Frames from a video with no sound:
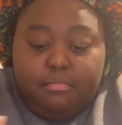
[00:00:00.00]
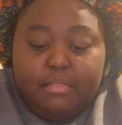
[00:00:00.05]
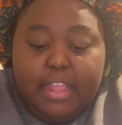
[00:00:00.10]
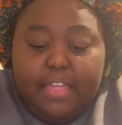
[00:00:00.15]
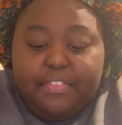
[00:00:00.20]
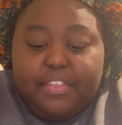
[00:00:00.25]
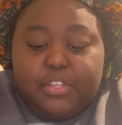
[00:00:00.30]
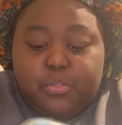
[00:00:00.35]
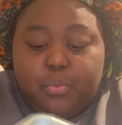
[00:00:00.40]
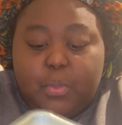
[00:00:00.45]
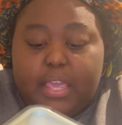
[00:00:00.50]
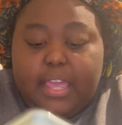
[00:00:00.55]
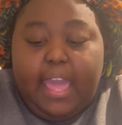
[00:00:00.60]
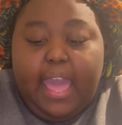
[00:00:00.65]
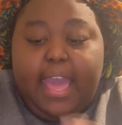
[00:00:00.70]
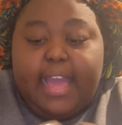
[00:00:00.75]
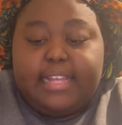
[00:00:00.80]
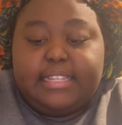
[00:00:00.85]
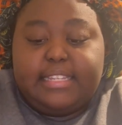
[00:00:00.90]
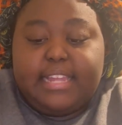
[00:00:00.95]
this
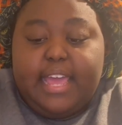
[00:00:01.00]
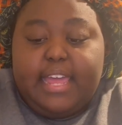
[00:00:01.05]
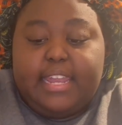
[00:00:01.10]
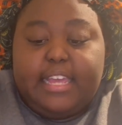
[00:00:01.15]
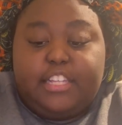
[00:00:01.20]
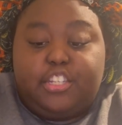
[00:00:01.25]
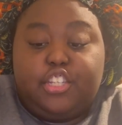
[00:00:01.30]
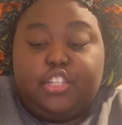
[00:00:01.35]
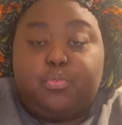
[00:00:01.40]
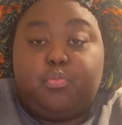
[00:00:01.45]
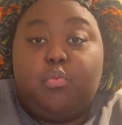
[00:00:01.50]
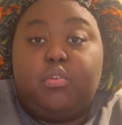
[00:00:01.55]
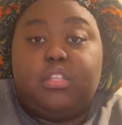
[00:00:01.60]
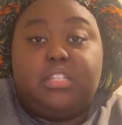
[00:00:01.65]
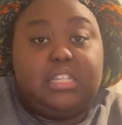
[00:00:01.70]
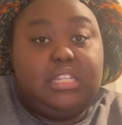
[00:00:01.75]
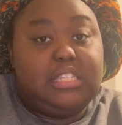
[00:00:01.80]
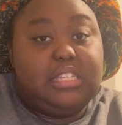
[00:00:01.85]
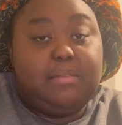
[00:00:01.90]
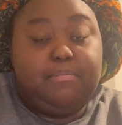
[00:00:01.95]
weekend and I just
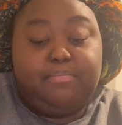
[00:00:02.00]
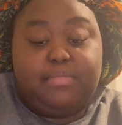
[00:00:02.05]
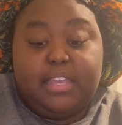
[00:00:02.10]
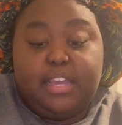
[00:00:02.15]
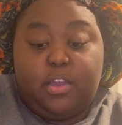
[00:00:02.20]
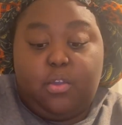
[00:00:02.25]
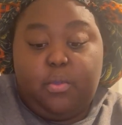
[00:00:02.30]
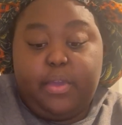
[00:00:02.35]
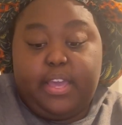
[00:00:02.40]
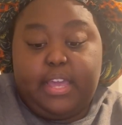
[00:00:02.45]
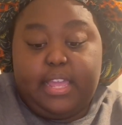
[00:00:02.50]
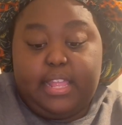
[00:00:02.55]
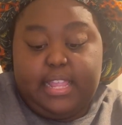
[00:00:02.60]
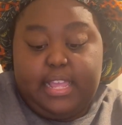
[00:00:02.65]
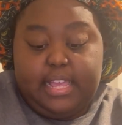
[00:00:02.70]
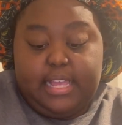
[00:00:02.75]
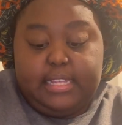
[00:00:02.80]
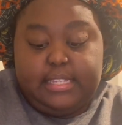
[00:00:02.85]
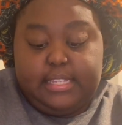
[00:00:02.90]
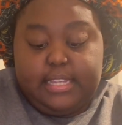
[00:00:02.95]
wanted something quick and
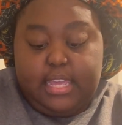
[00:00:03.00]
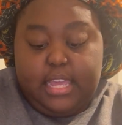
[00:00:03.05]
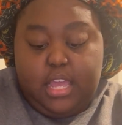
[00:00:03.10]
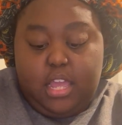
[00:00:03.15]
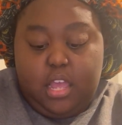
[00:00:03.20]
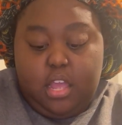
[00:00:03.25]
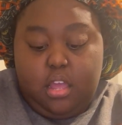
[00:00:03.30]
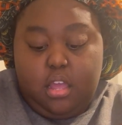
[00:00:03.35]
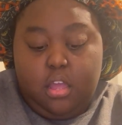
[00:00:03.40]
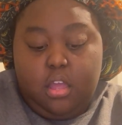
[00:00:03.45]
easy.